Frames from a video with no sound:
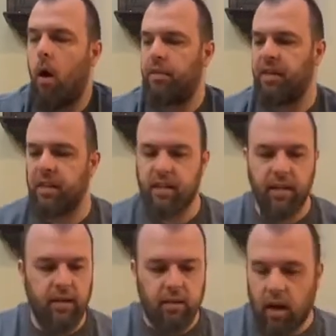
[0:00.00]
this
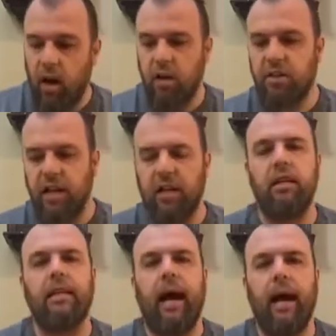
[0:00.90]
is Hunting the
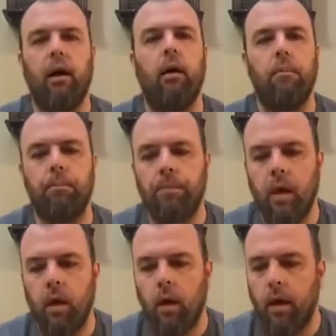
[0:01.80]
Tiger.
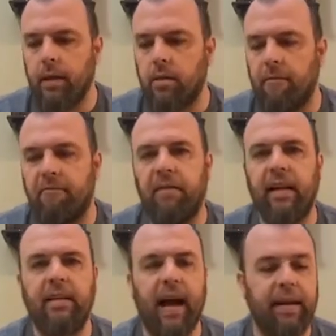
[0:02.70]
It's a
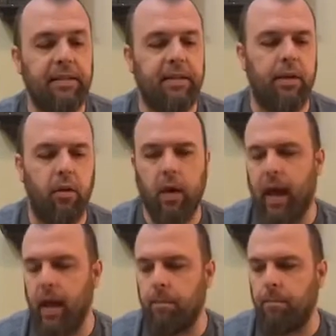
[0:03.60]
fantastic new
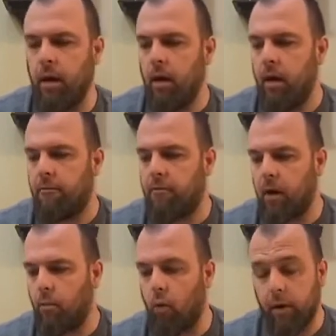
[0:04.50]
game
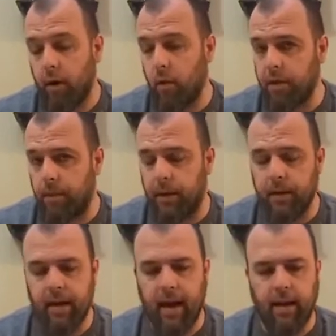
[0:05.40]
from Warrior with a
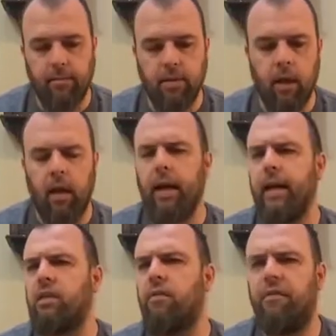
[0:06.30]
Pen Games.
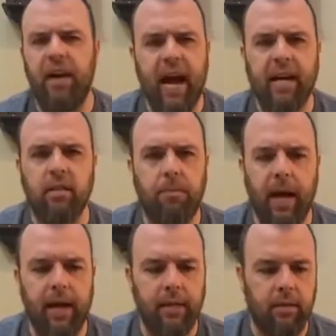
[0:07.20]
It's
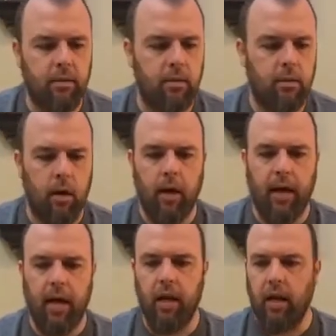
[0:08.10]
fast-paced.
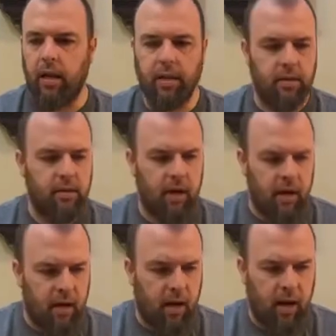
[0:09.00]
It is
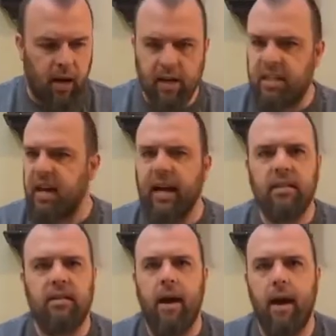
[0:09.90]

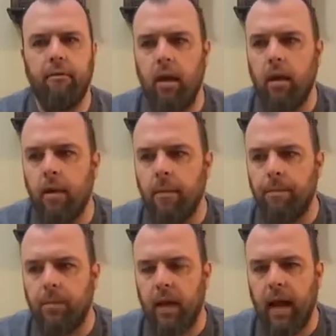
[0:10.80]
dice heavy,
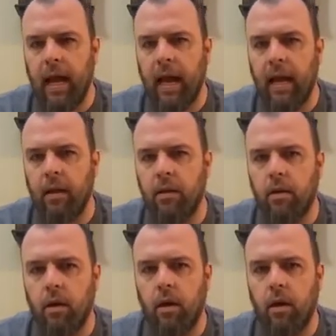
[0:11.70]
and